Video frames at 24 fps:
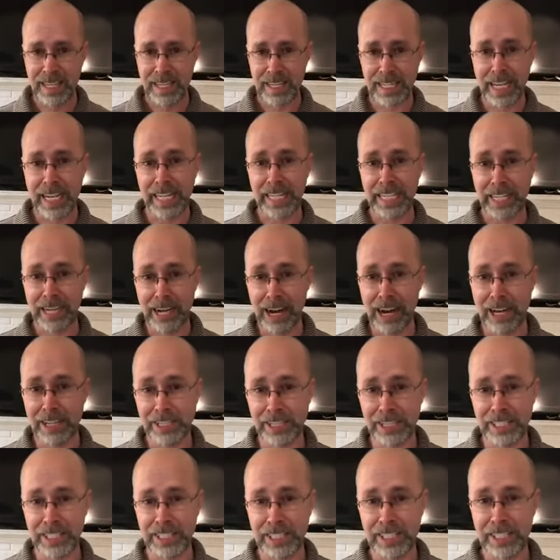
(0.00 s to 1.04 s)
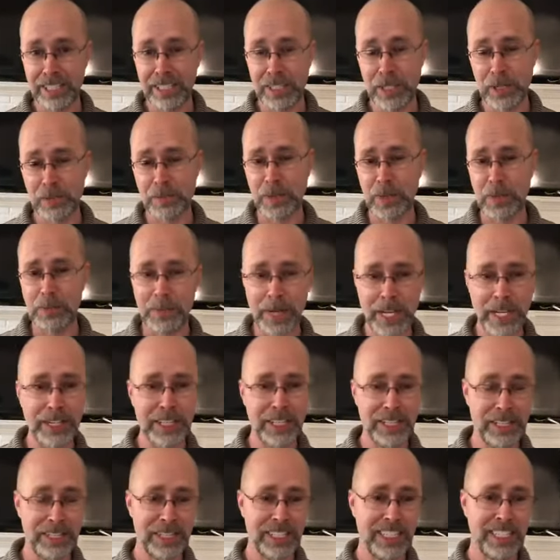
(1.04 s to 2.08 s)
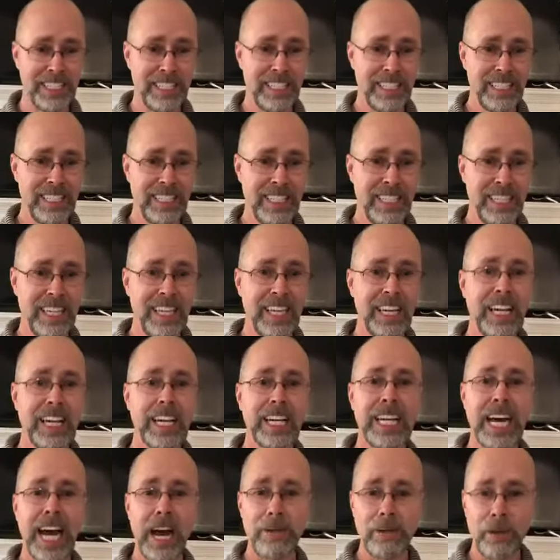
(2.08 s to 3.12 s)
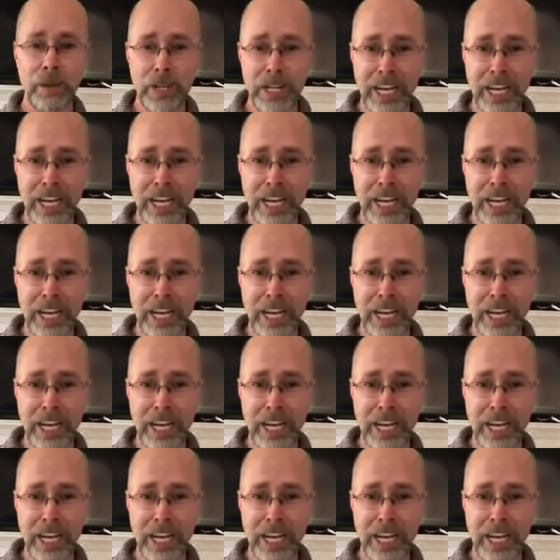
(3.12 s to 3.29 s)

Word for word: God caused it to be abundant. God will